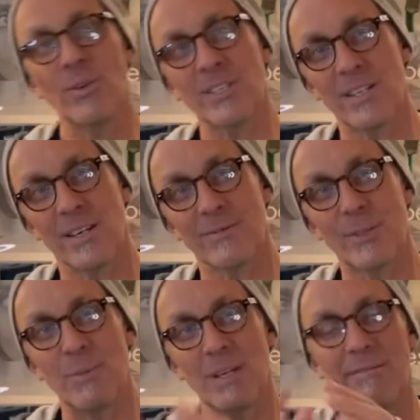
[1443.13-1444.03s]
enough to
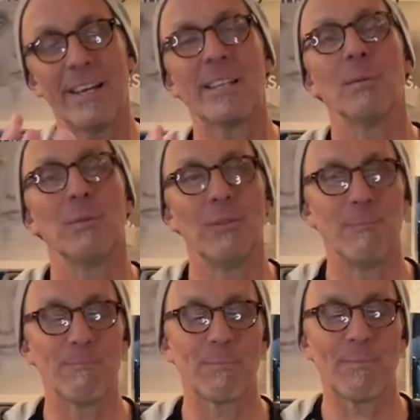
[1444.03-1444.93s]
be available.
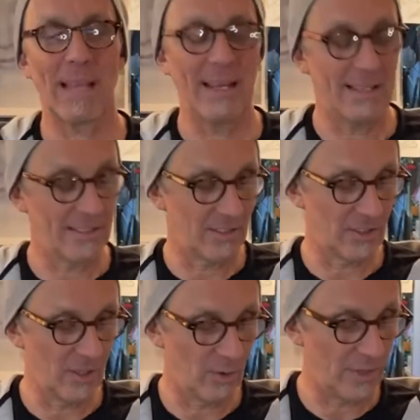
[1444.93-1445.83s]
And
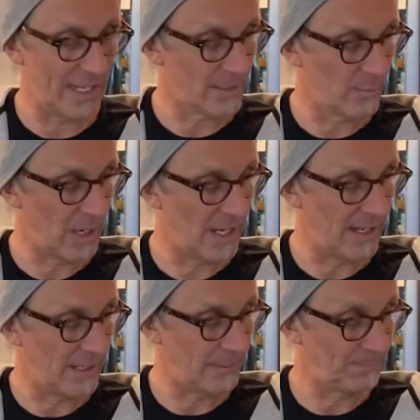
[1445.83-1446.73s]
so that's
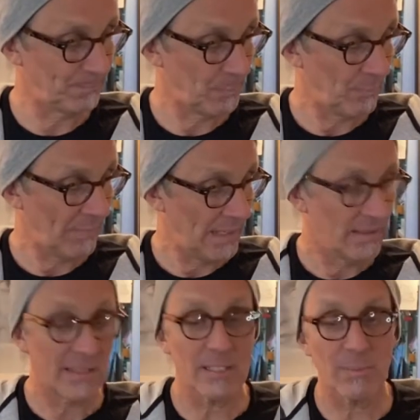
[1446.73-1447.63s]
my
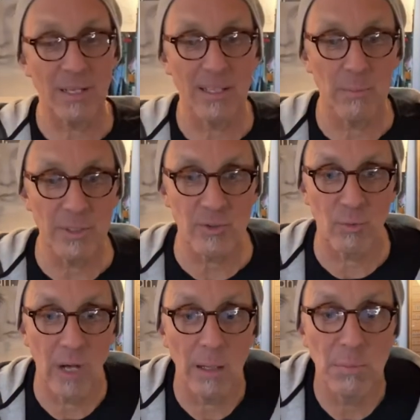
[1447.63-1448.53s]
Les
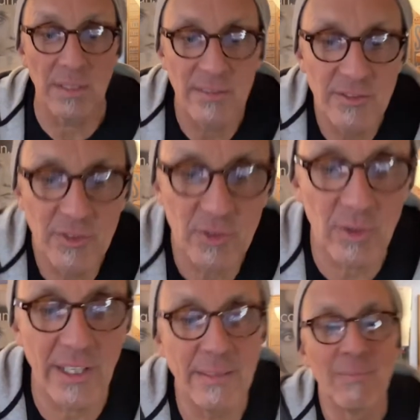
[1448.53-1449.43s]
Miserables
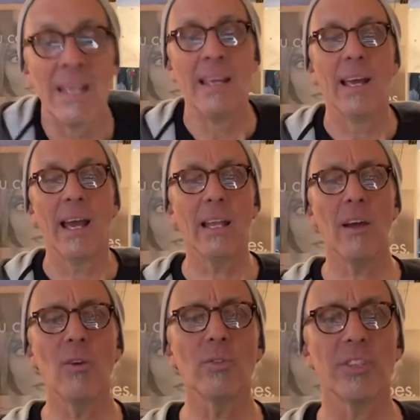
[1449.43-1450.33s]
story.
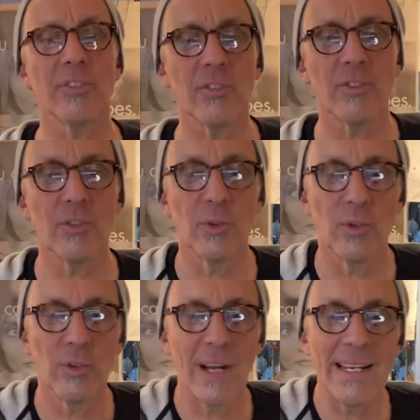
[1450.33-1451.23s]
Hello, Sister Sue.
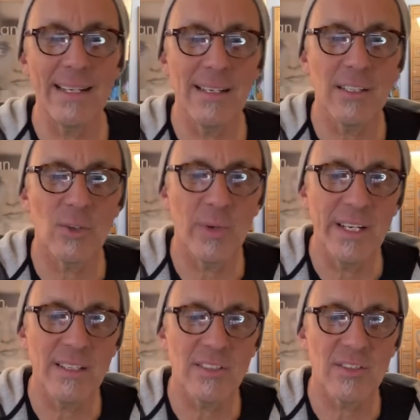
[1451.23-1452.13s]

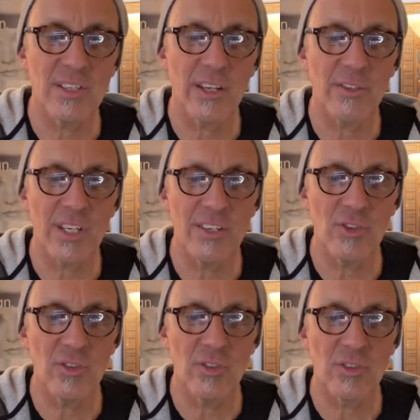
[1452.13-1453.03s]
Greetings and
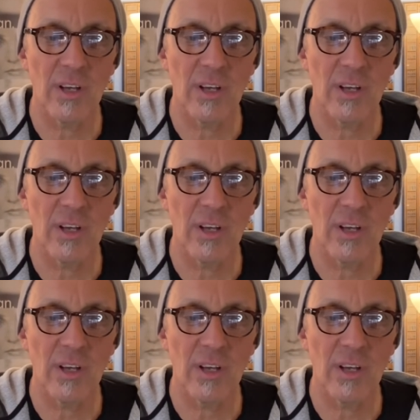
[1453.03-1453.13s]
salutations.